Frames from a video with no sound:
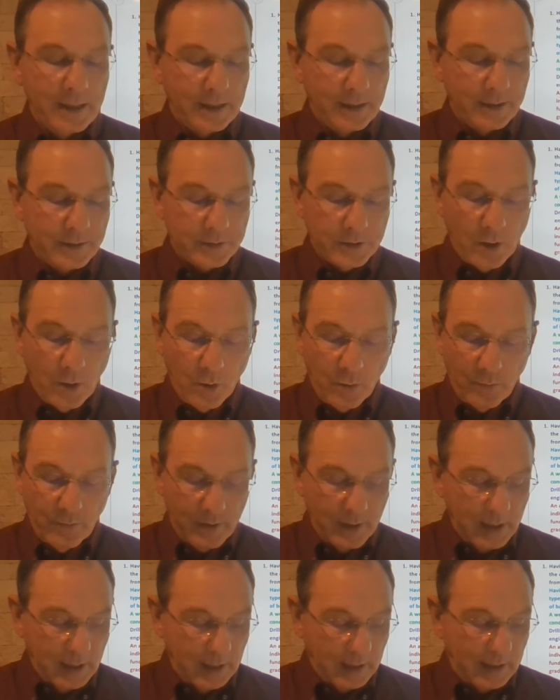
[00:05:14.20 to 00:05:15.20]

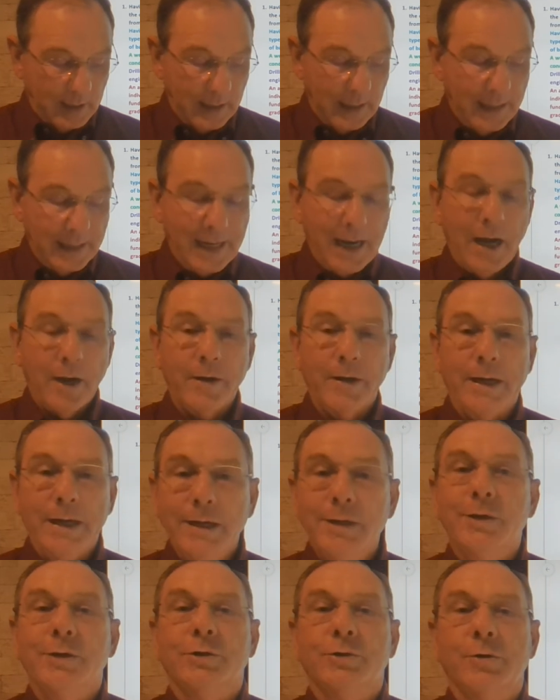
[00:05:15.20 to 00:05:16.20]
So in our
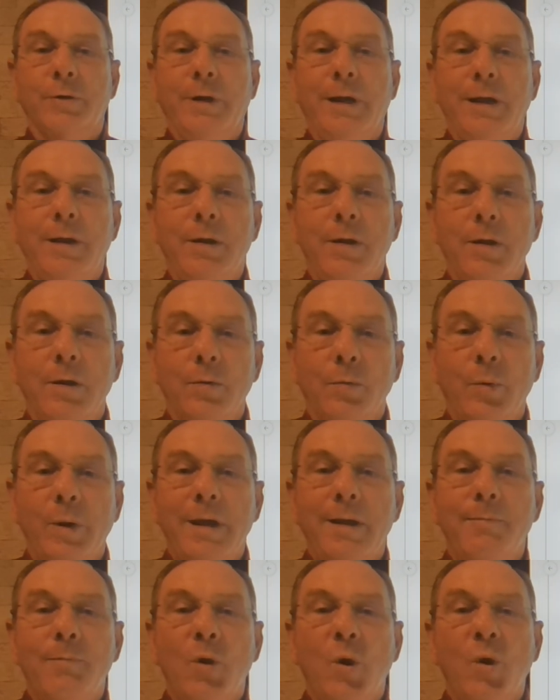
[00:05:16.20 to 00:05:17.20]
industry,
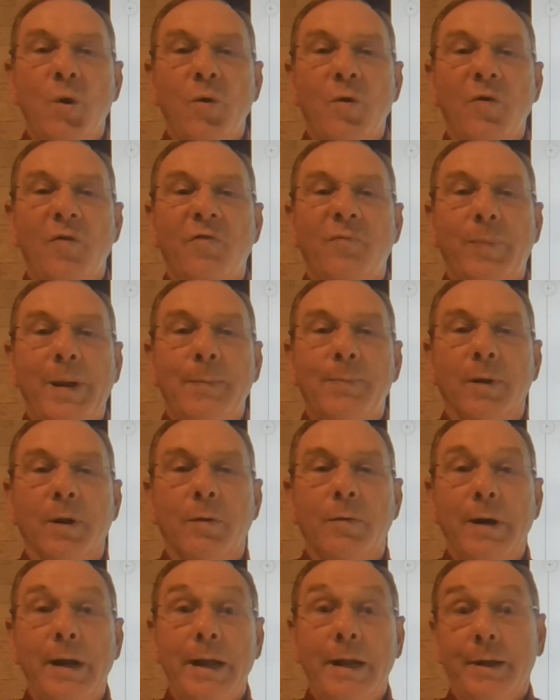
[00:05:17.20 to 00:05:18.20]
we move people
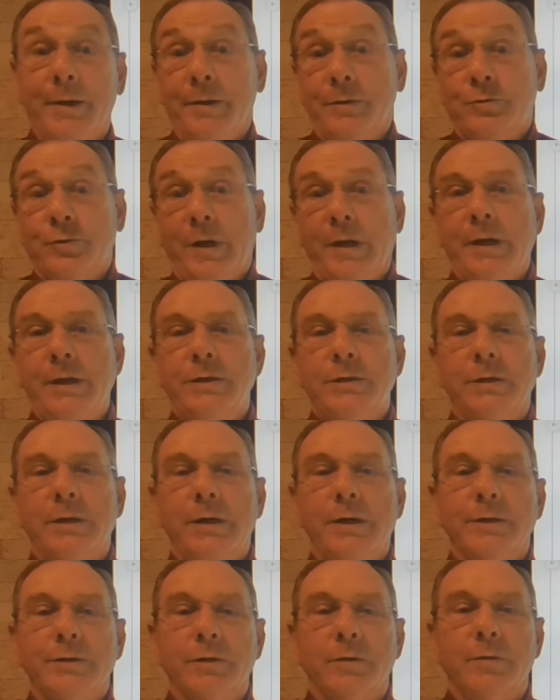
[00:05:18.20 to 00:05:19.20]
around, drilling
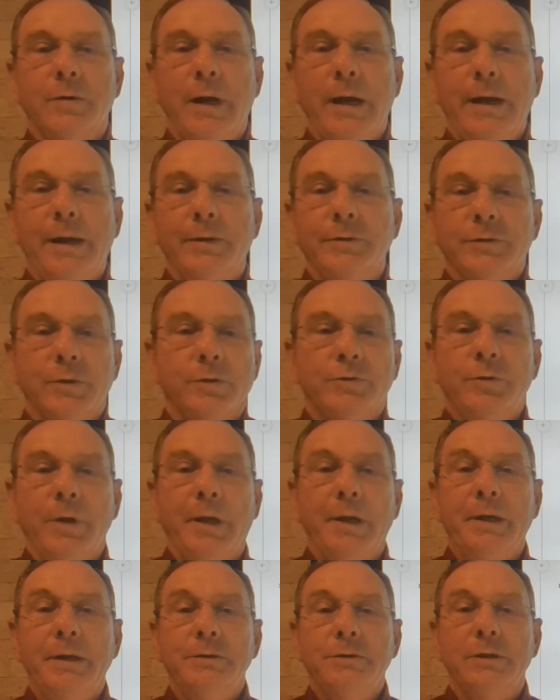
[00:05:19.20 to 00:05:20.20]
engineers around, so a
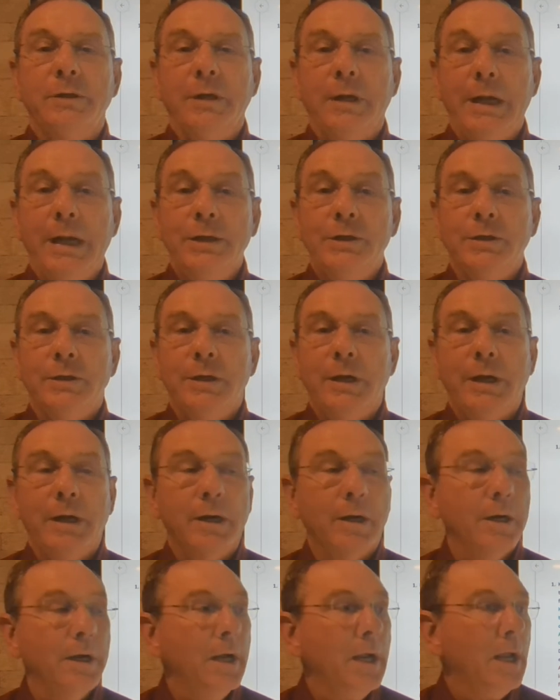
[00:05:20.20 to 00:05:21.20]
drilling
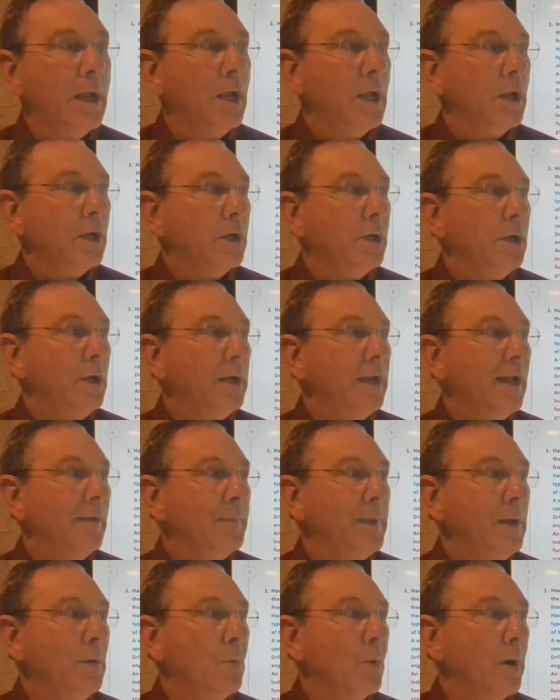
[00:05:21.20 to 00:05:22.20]
engineer could have
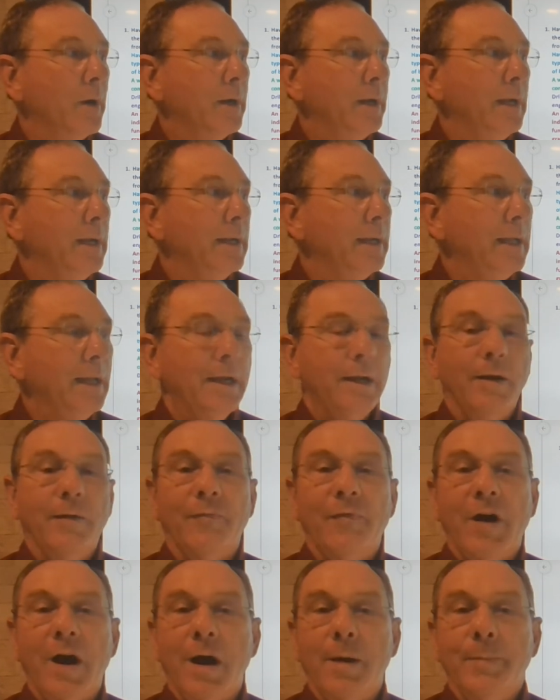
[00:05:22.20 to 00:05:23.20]
been working in an
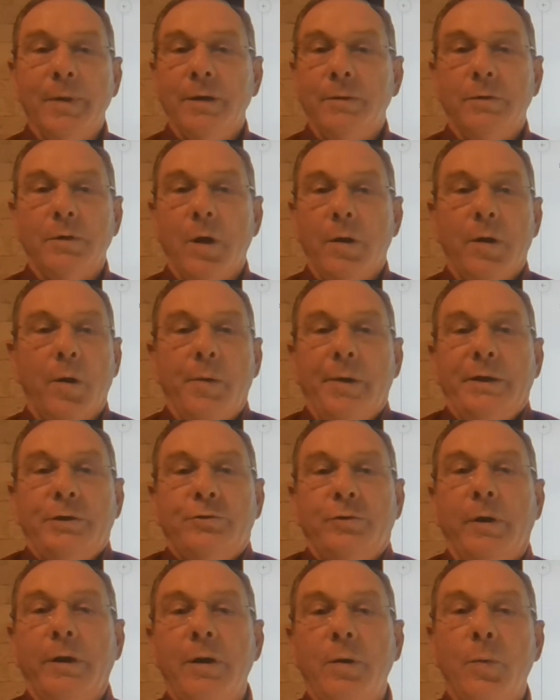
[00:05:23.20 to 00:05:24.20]
environment only
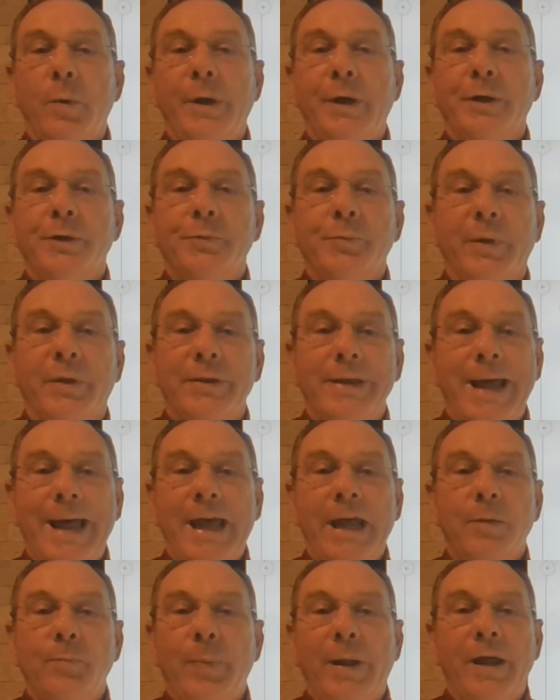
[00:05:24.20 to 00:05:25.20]
drilling wells with
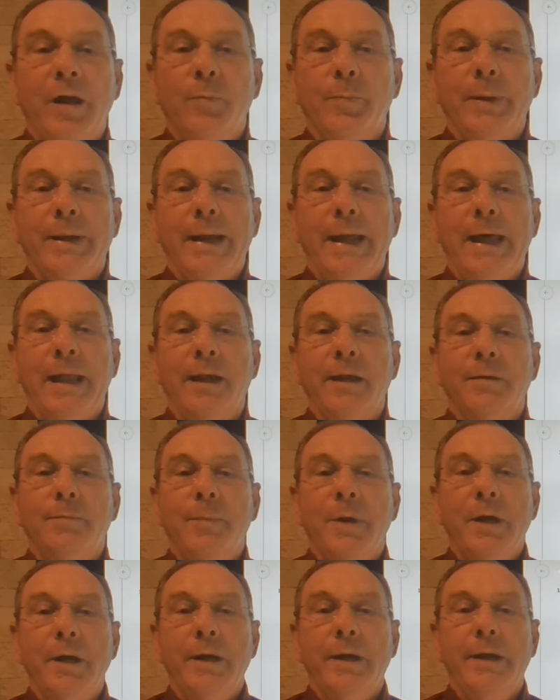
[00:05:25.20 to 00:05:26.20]
9 pound per gallon
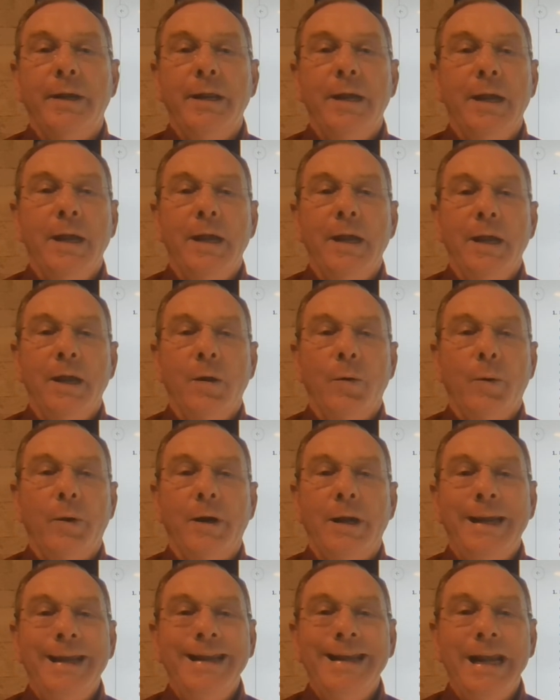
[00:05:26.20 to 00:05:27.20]
mud,
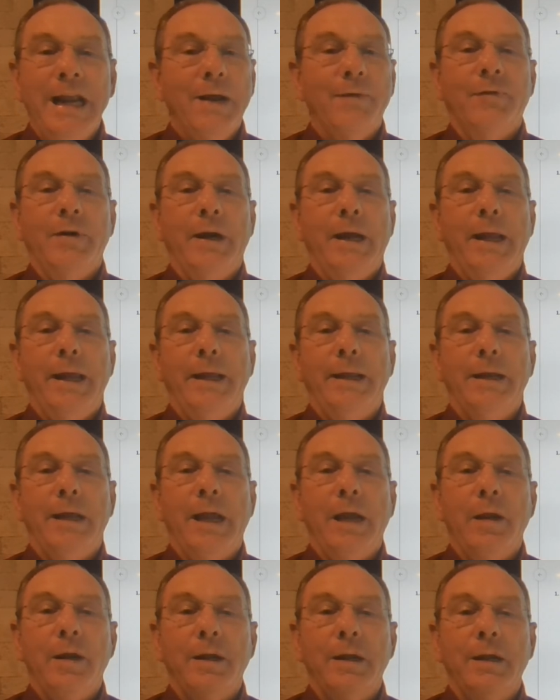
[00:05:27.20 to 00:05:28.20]
where he never had
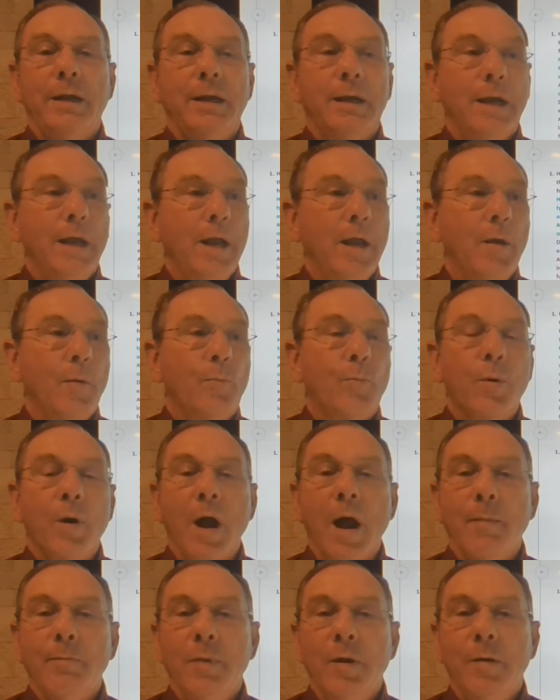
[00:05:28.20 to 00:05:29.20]
a
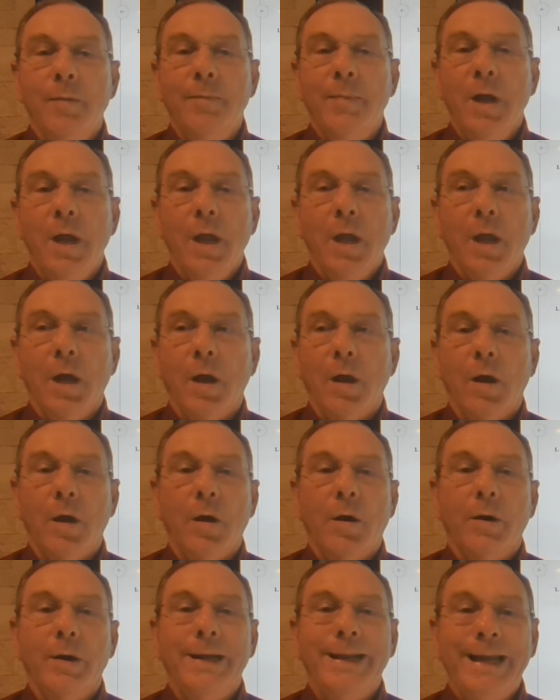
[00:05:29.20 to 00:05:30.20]
problem
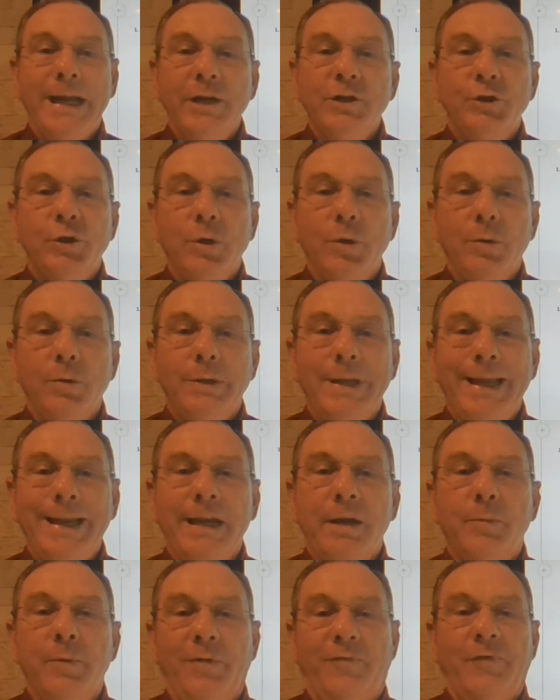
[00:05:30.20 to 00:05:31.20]
or an issue
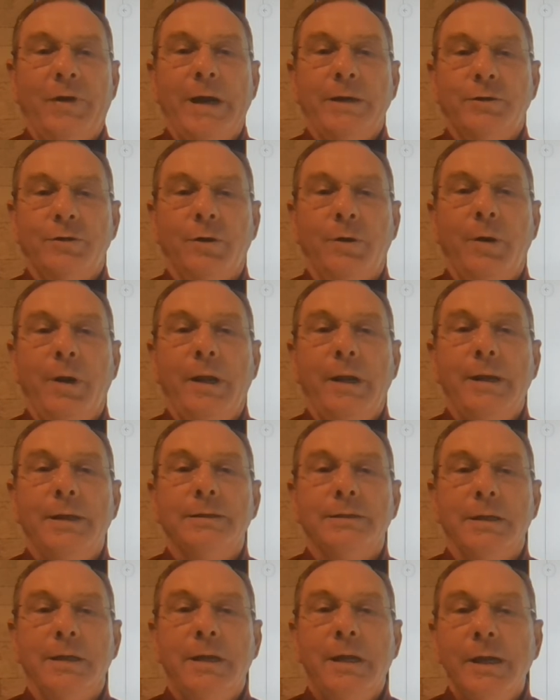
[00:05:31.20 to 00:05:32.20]
dealing with fracture
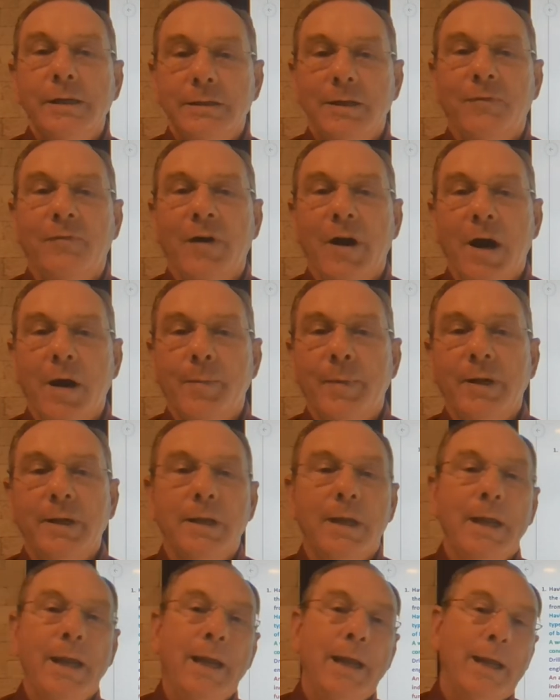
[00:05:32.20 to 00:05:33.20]
gradients in his
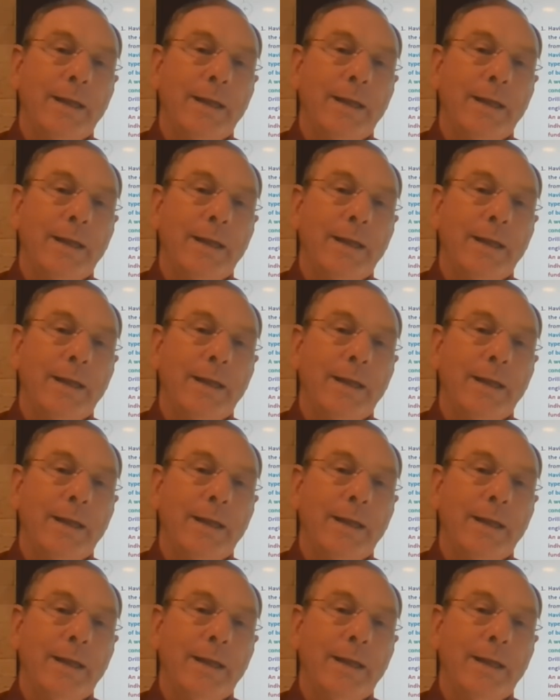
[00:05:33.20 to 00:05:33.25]
environment.